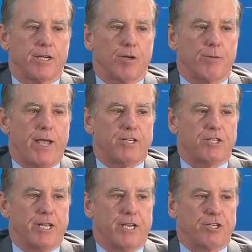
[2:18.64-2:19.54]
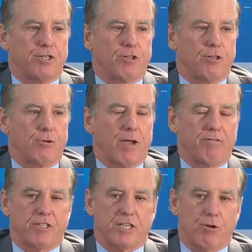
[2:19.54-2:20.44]
imagination, although
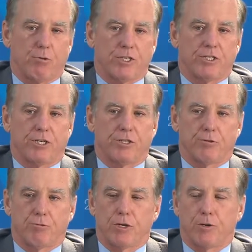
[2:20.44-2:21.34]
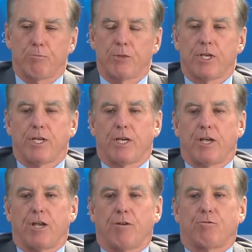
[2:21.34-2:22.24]
obviously I wasn't in the room,
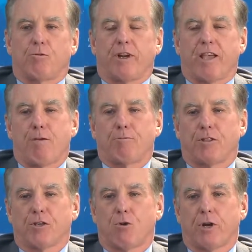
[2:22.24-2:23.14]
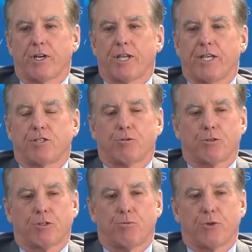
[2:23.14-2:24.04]
of what happened in the court
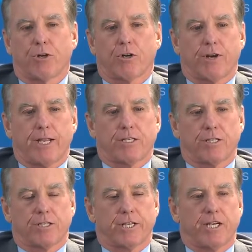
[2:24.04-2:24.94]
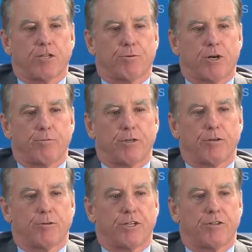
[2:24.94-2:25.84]
cases was the bureaucrats of the State
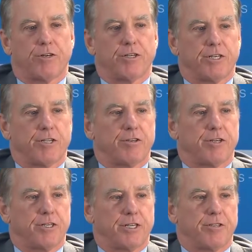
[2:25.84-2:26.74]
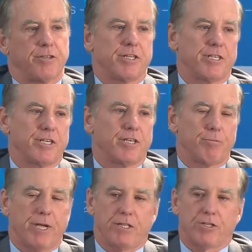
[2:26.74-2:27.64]
Department dithered and dithered and dithered and didn't
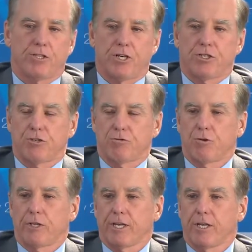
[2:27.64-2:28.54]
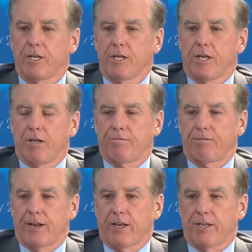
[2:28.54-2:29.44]
obey the judge's ruling. And
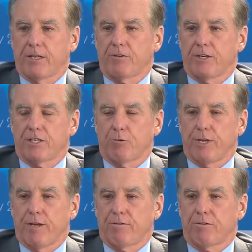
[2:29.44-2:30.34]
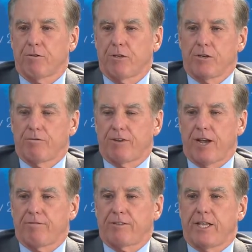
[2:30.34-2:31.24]
finally, Hillary said, "We have
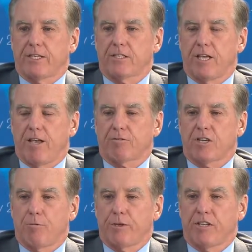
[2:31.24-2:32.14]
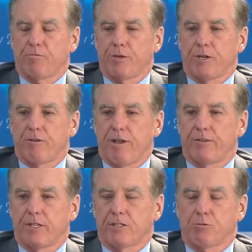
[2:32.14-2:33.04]
5 days left. Come and give me your
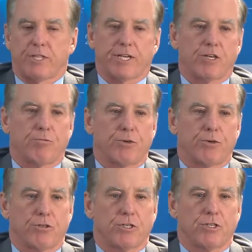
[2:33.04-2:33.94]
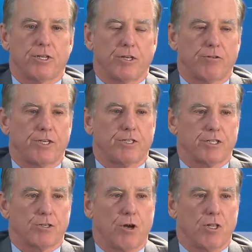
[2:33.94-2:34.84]
evidence." And when they couldn't produce it, Hillary
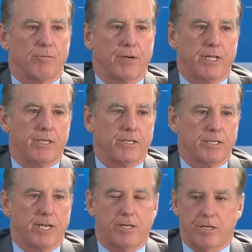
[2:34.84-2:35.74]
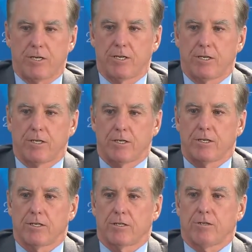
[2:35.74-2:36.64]
just called them on it and said,
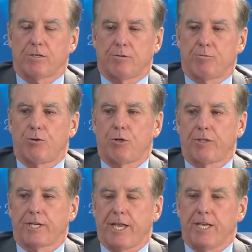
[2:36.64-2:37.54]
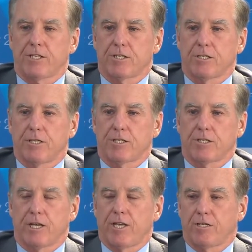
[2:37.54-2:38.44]
pull the case
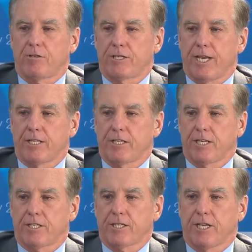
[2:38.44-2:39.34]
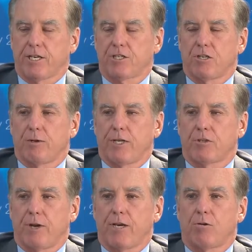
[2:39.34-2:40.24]
and take the designation away.
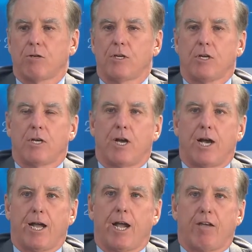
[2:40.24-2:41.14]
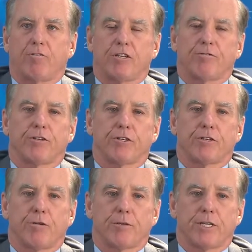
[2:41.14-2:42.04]
So I have a different
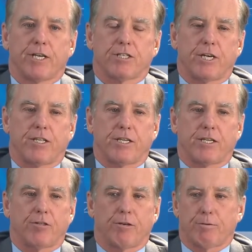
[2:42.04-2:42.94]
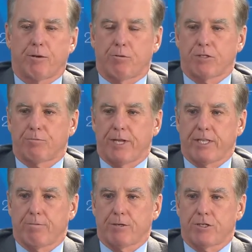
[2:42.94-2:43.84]
interpretation. I think Hillary probably wasn't paying
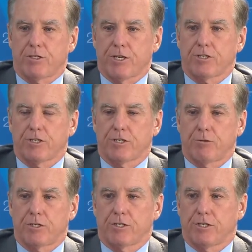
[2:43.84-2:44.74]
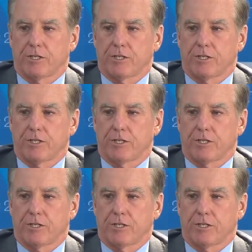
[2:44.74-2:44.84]
that much attention to it,